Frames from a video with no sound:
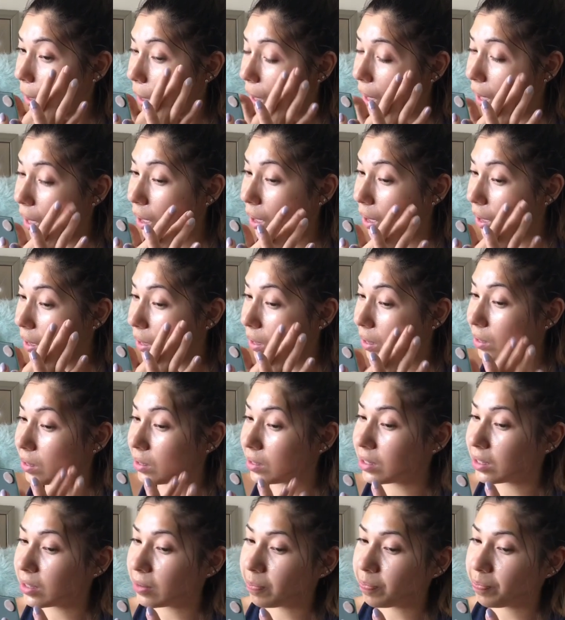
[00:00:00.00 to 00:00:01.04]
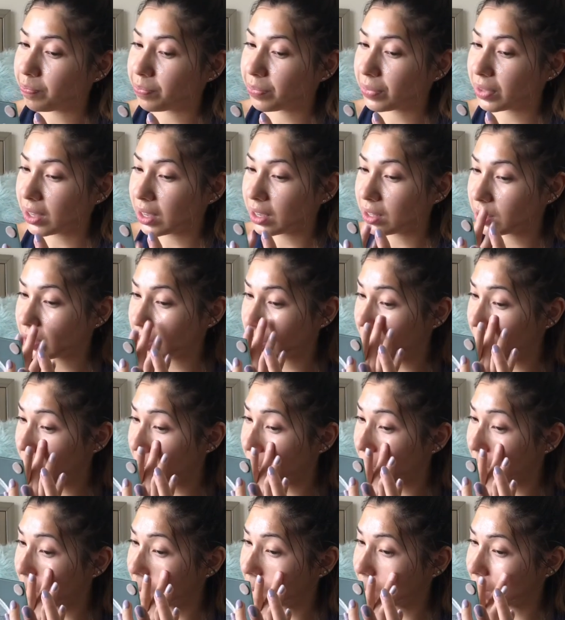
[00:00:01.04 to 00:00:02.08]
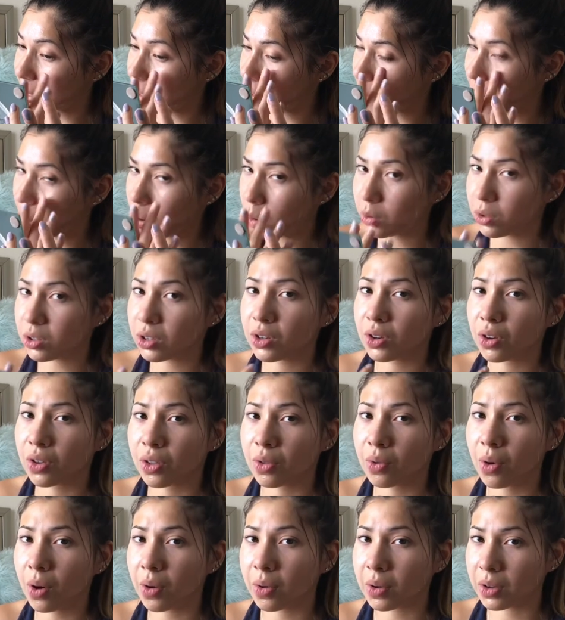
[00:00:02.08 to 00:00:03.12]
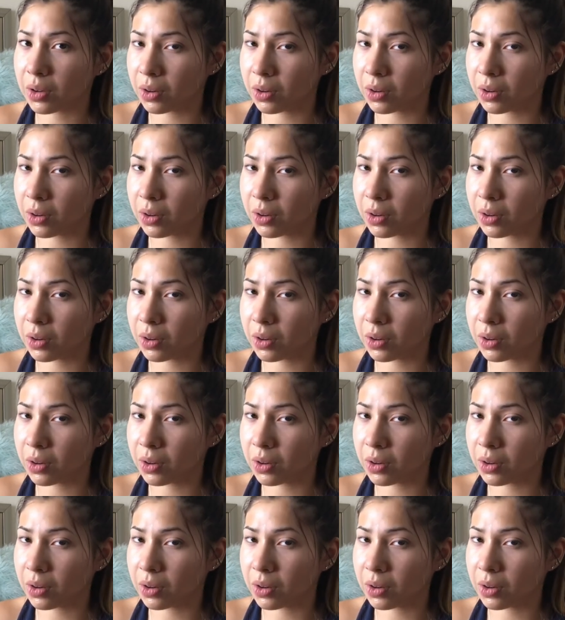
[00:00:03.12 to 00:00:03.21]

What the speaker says: And it's good. It like coats your throat.